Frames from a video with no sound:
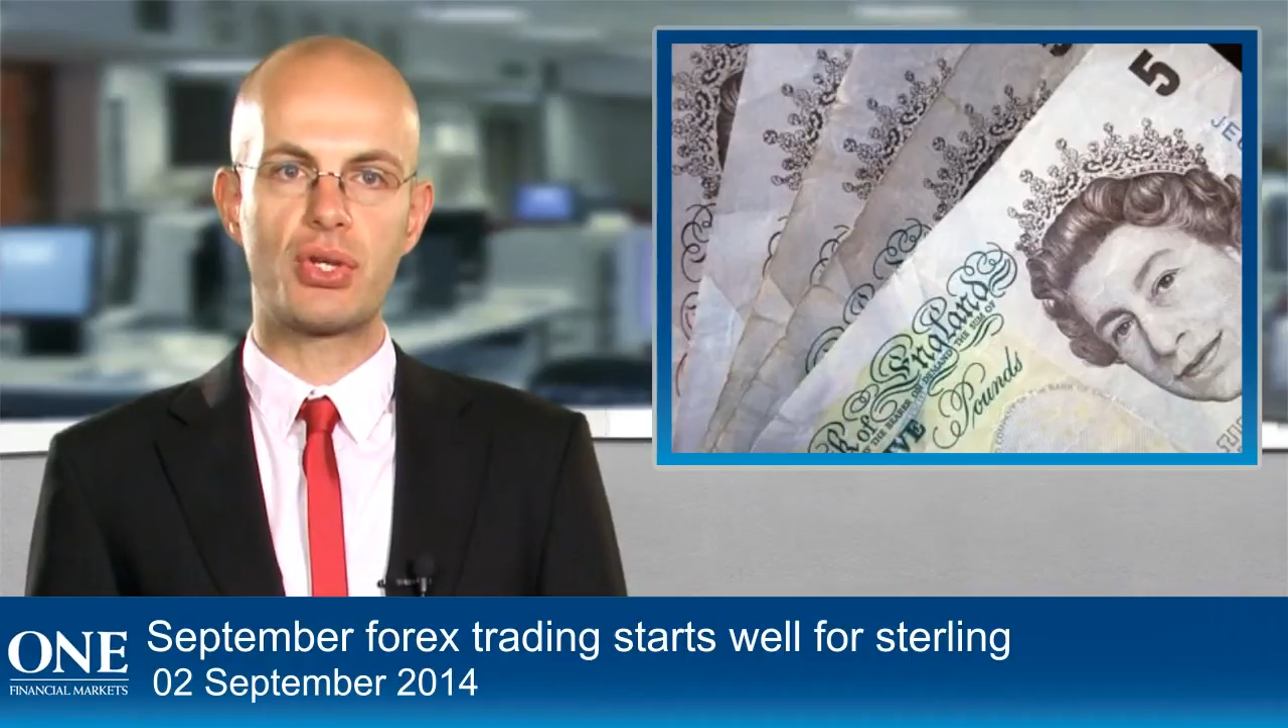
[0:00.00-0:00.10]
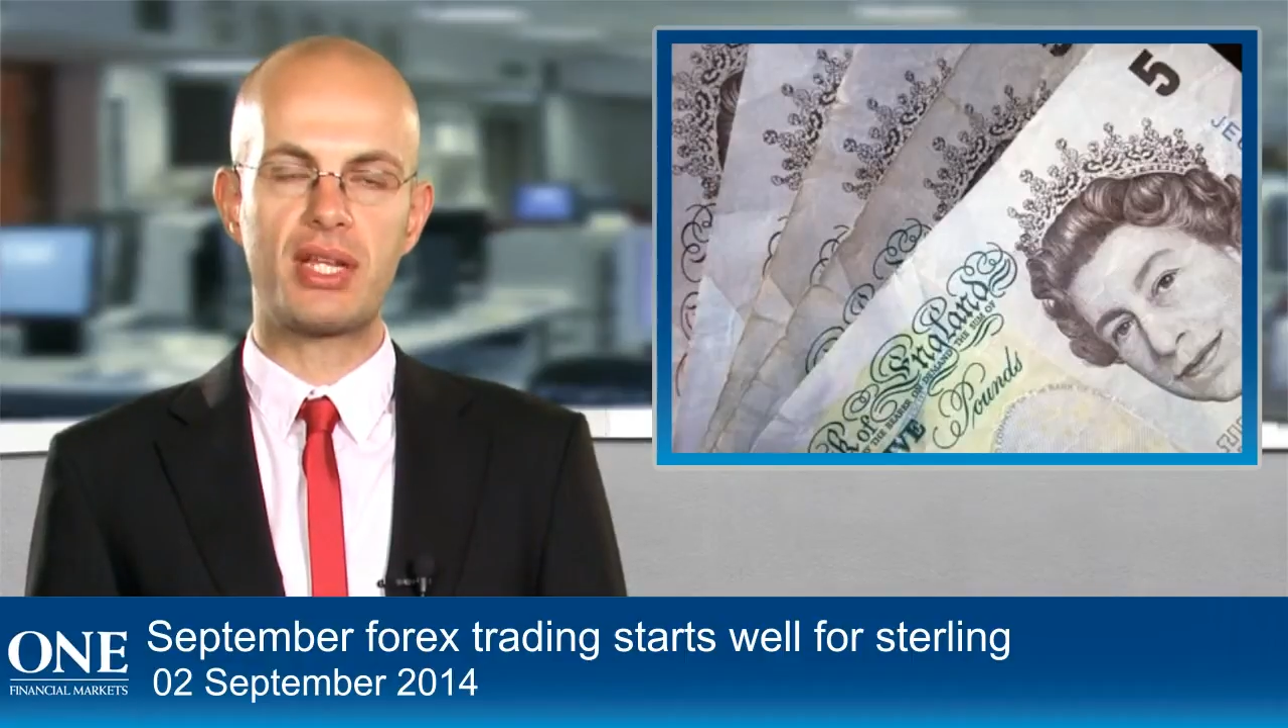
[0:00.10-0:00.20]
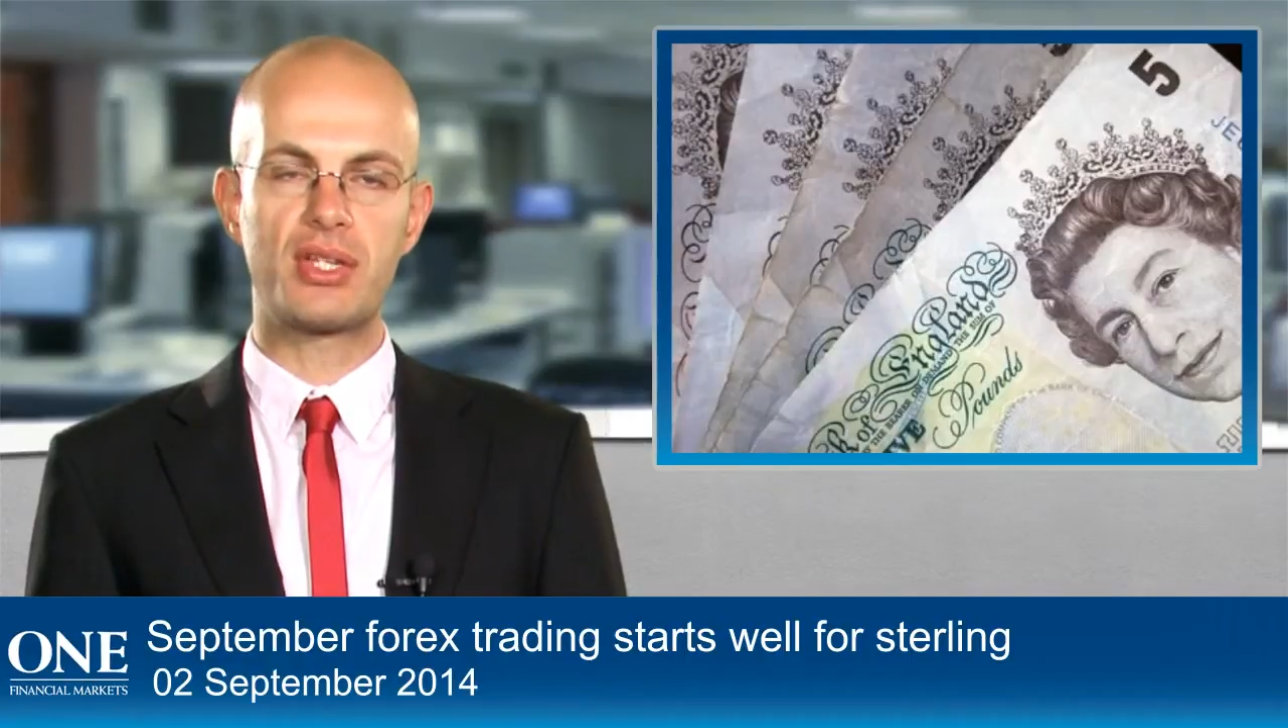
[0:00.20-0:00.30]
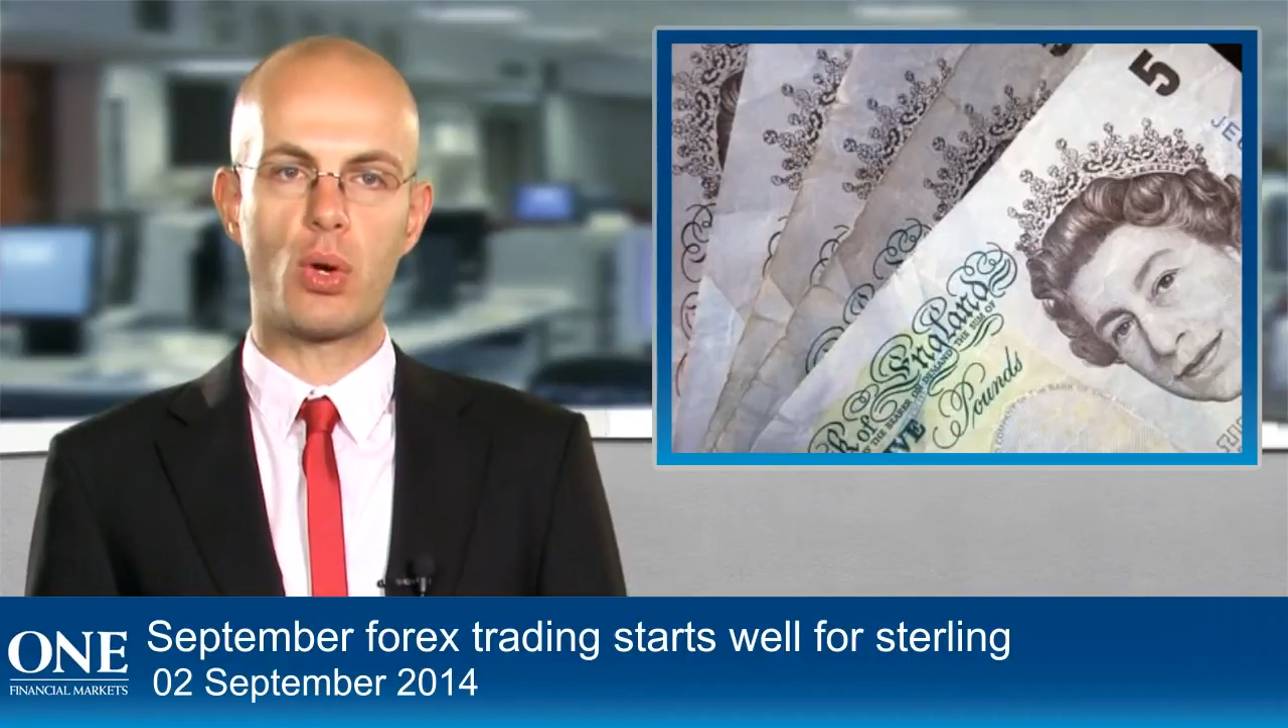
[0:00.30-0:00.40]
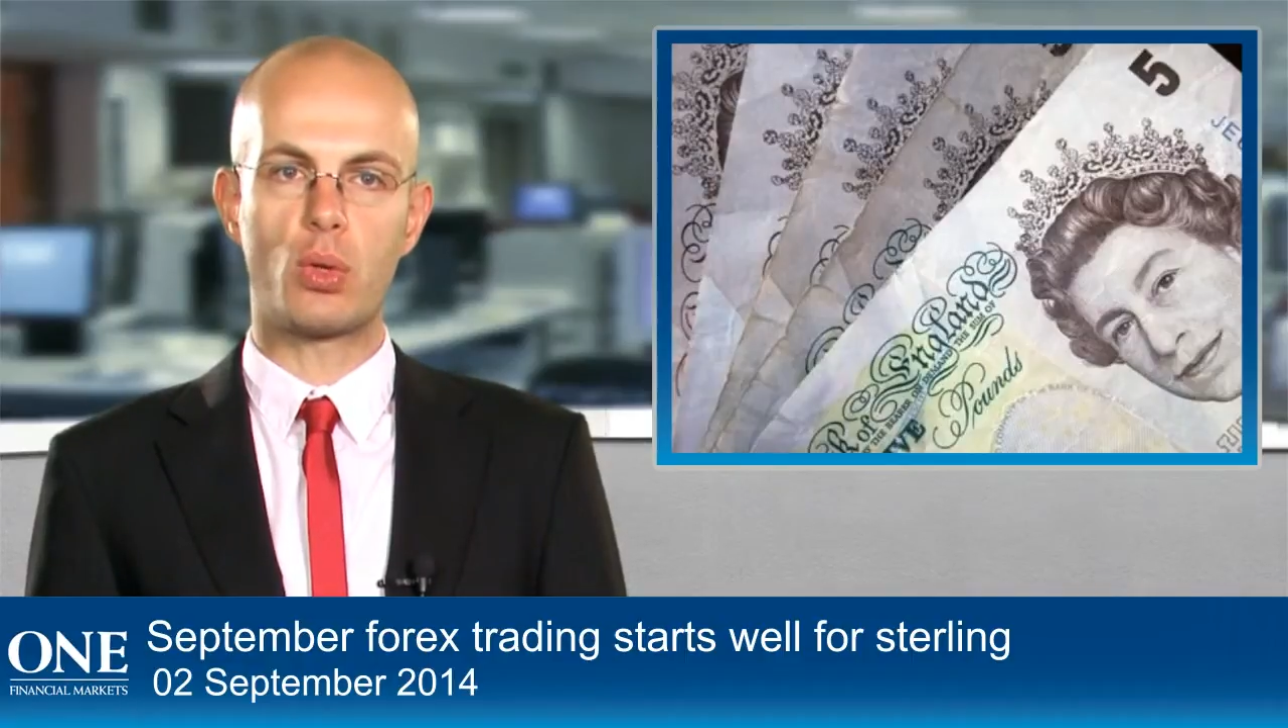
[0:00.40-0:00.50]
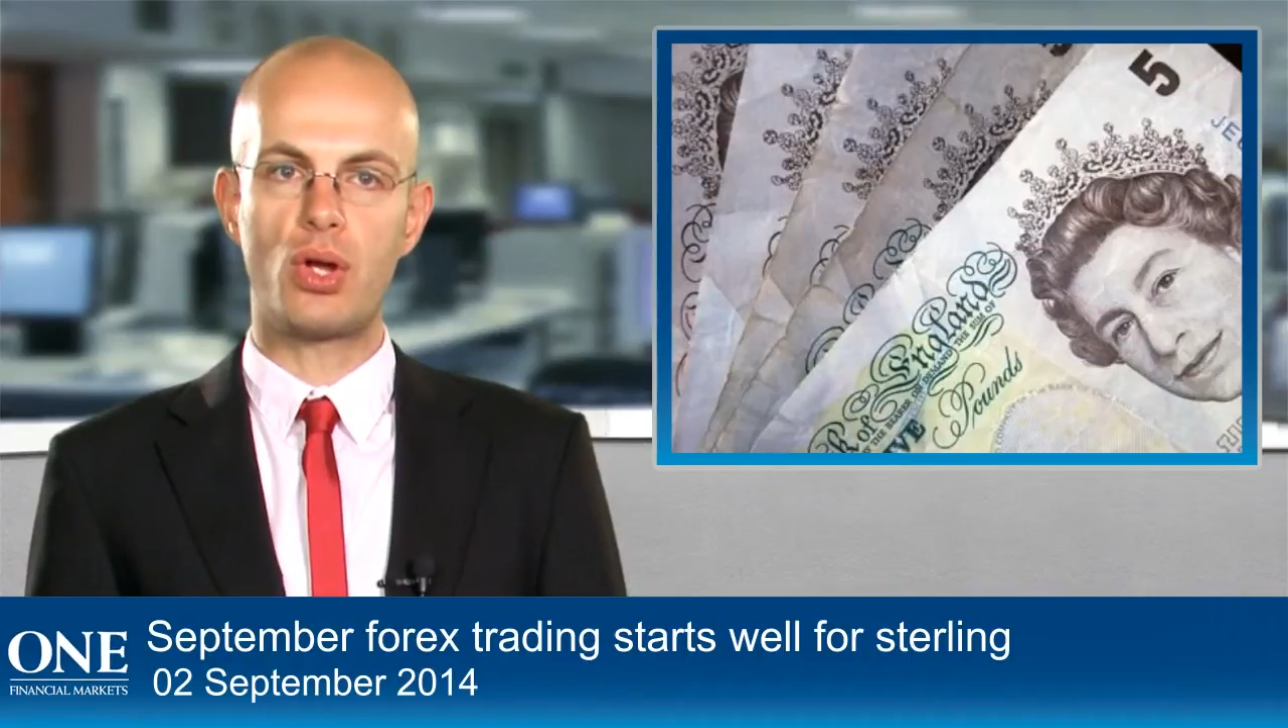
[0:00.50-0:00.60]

their toll